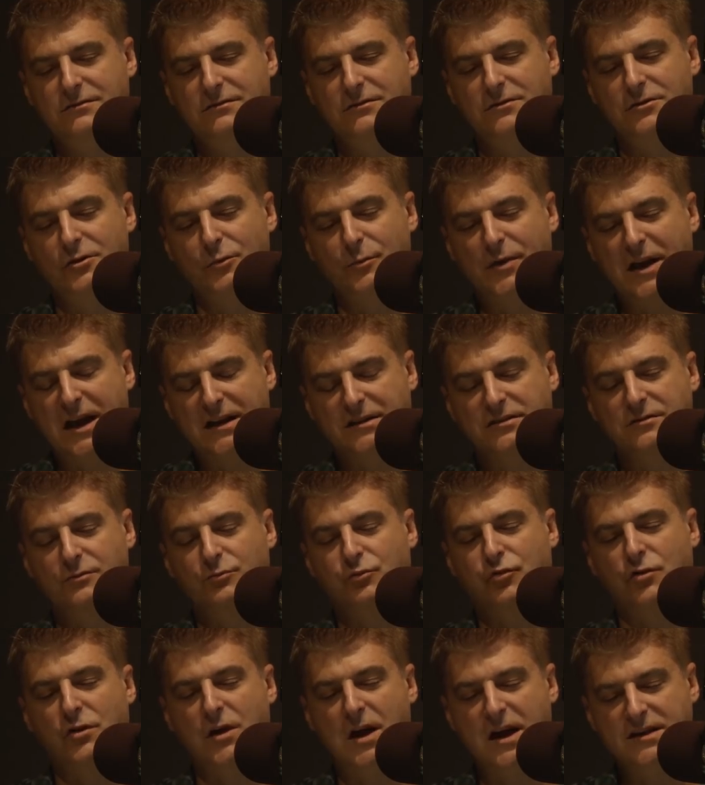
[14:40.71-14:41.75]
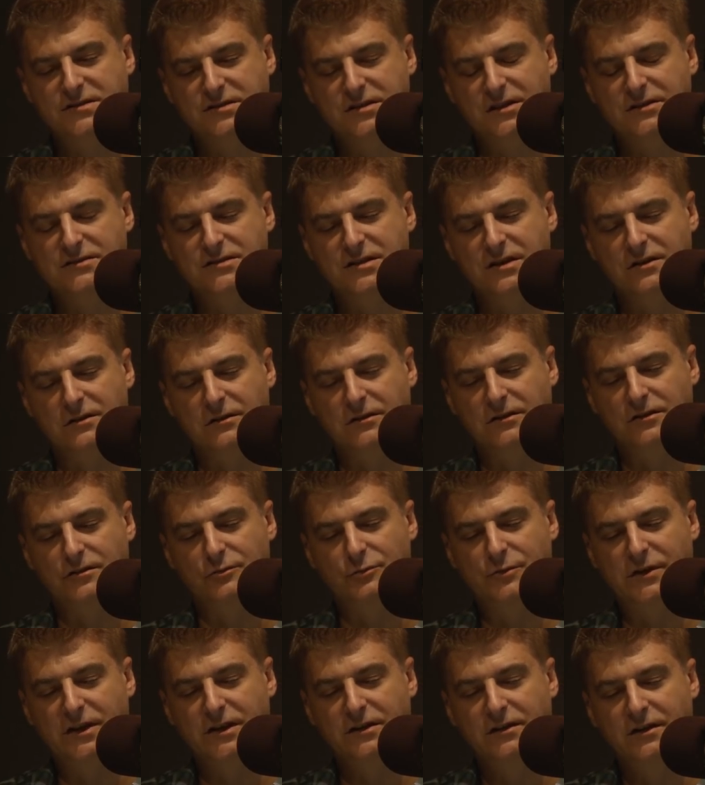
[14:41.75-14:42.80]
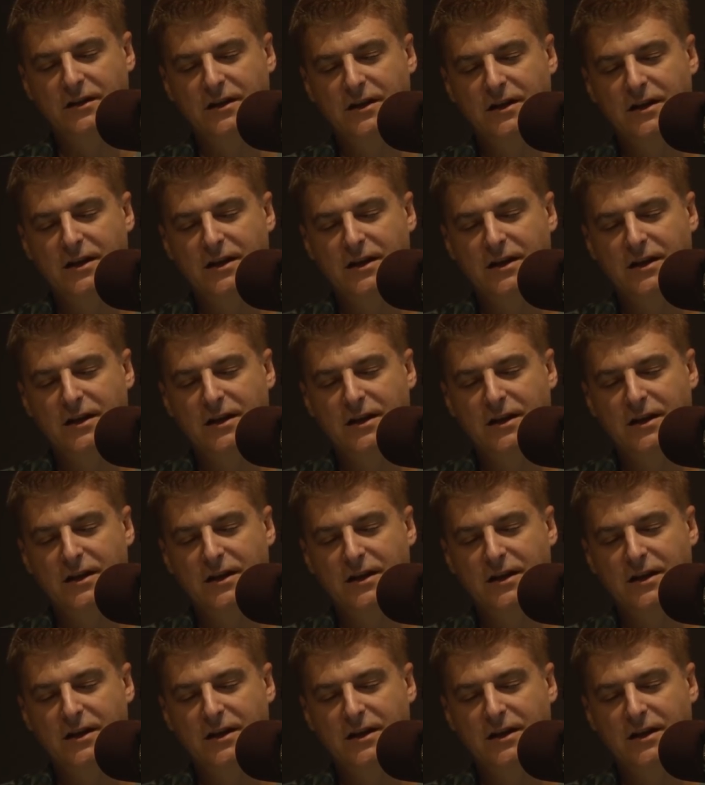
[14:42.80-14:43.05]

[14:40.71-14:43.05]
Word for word: go back to process here a little bit.